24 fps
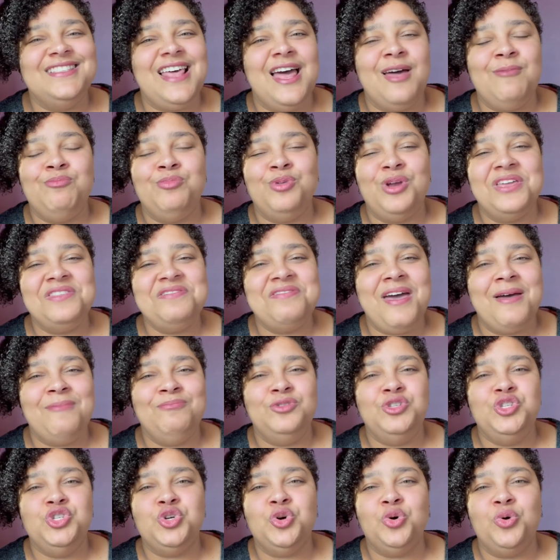that bring them
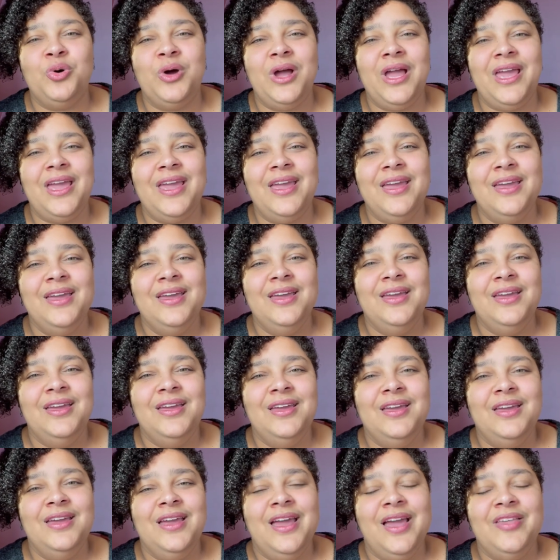joy
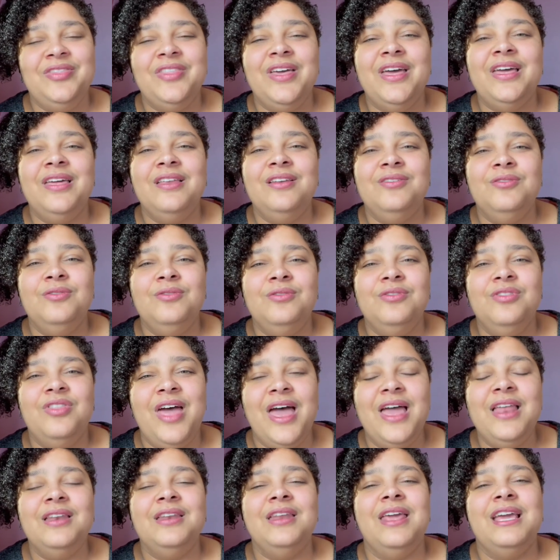and that
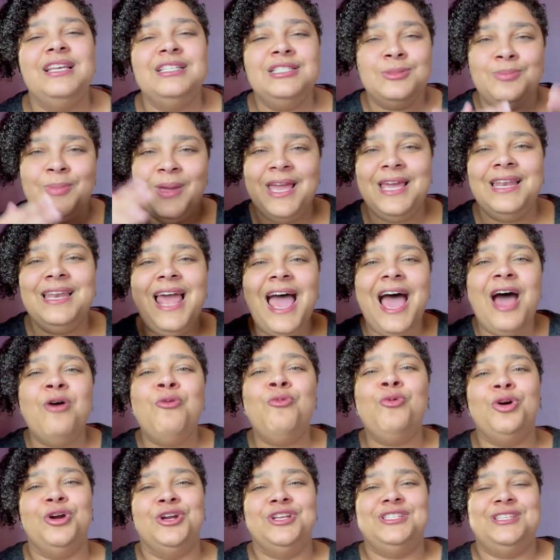then expand
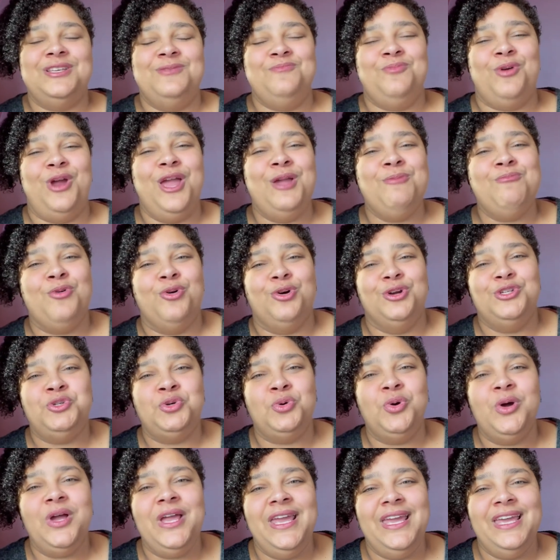outwards and bring more
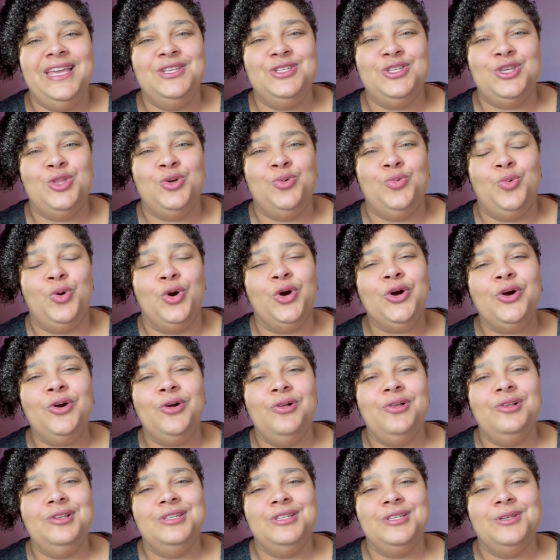joy into the
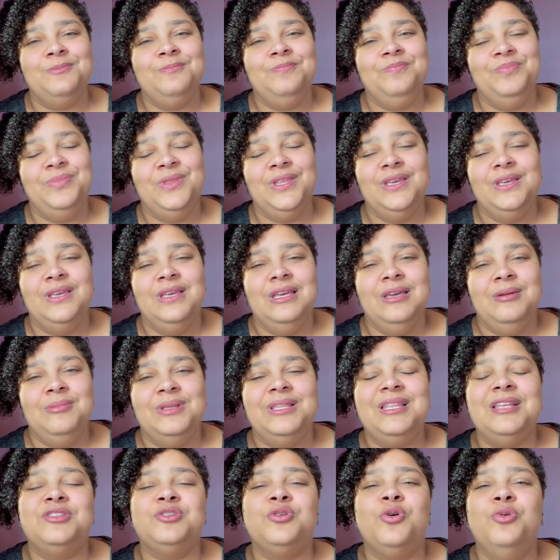world. But
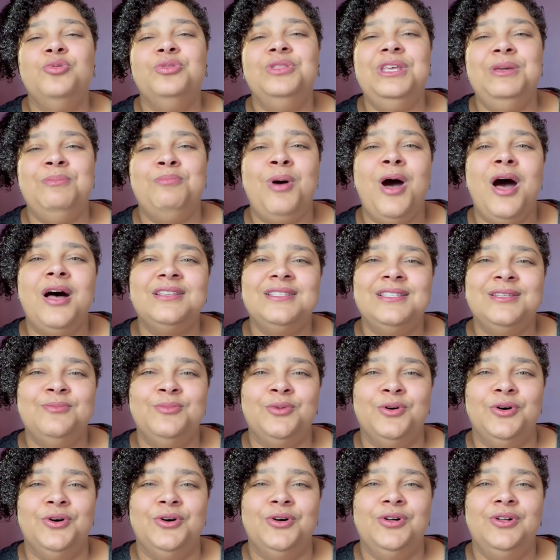that's only
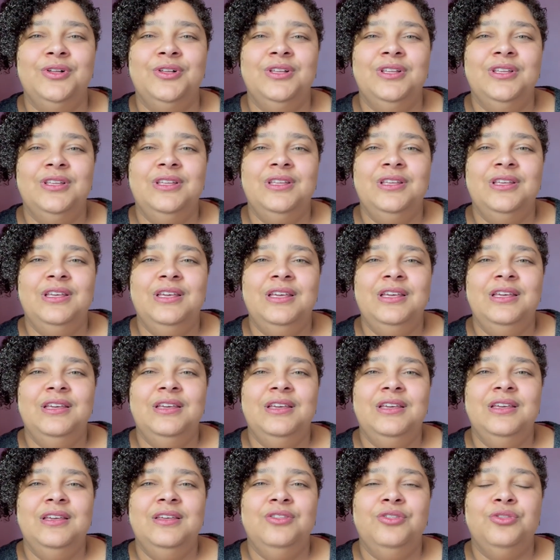possible
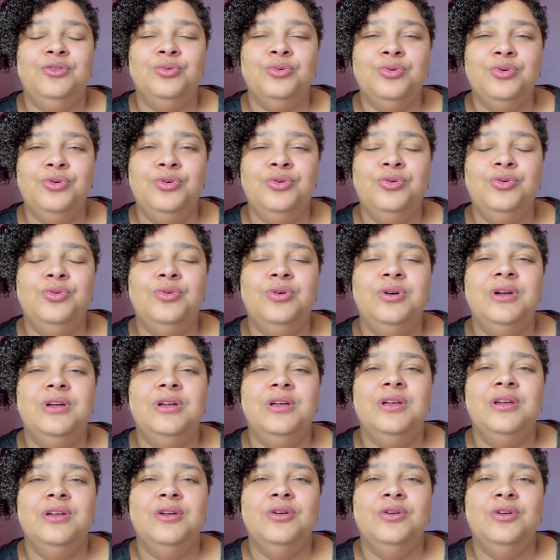through
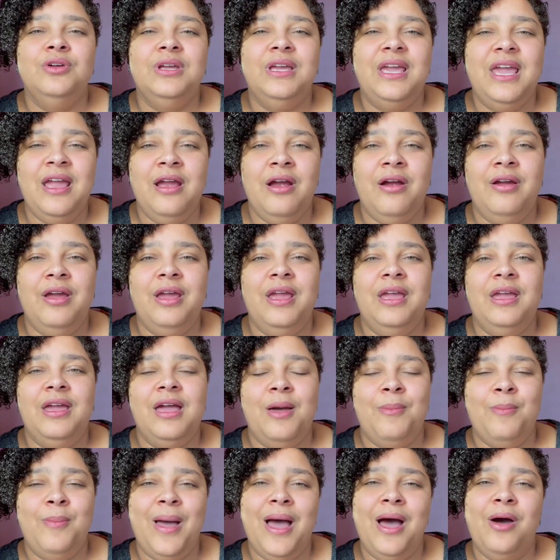caring
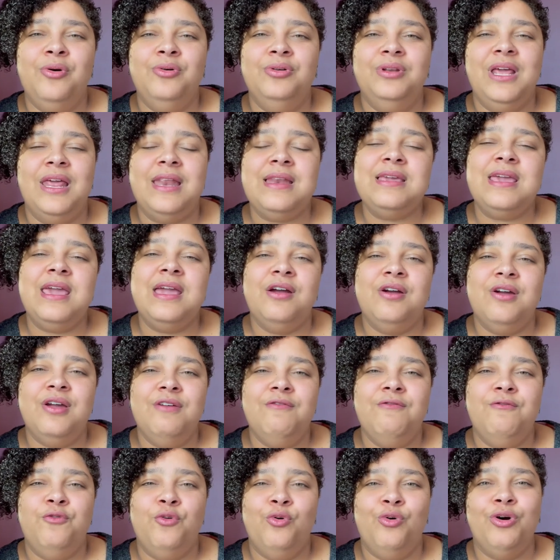about and caring
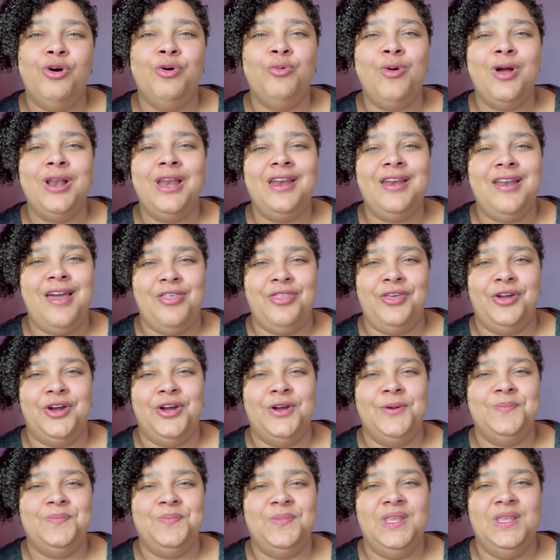for one
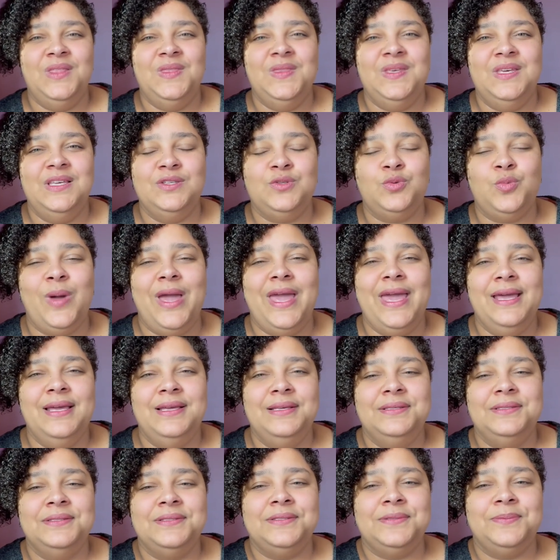another in these
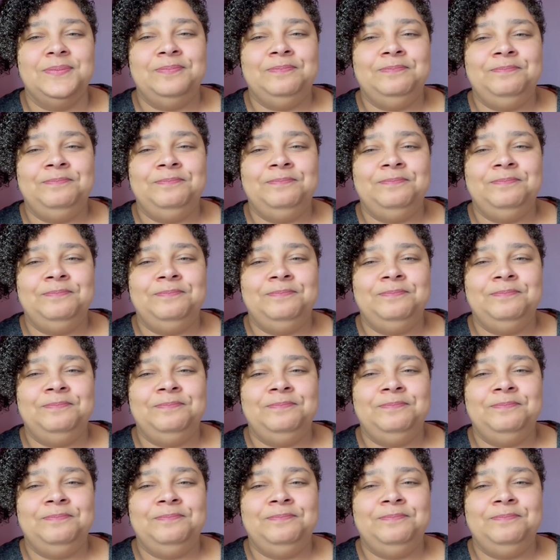ways.